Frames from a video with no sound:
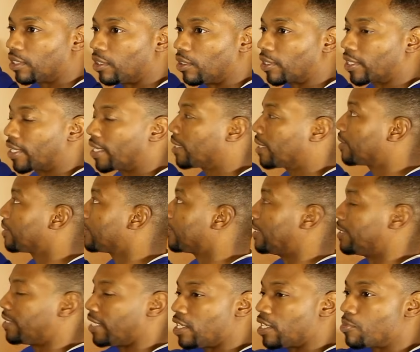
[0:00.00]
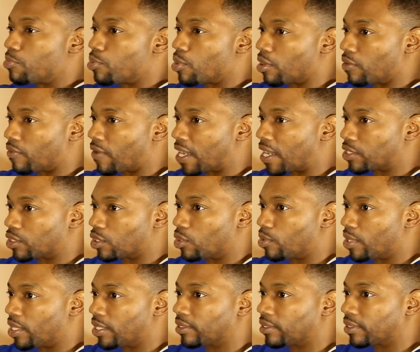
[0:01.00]
Okay, and then you brought
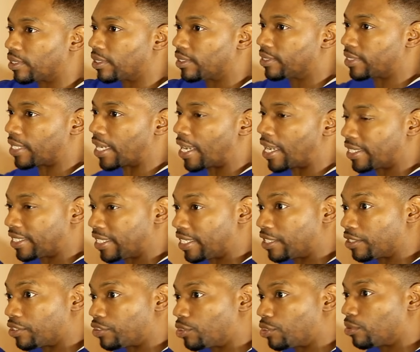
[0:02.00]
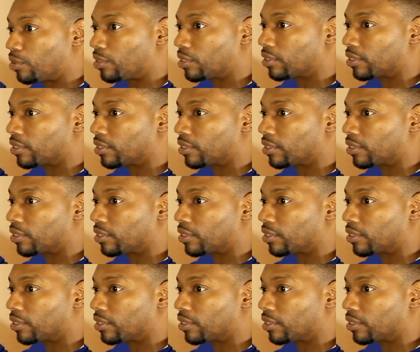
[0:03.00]
Roscoe in to ID his shooter?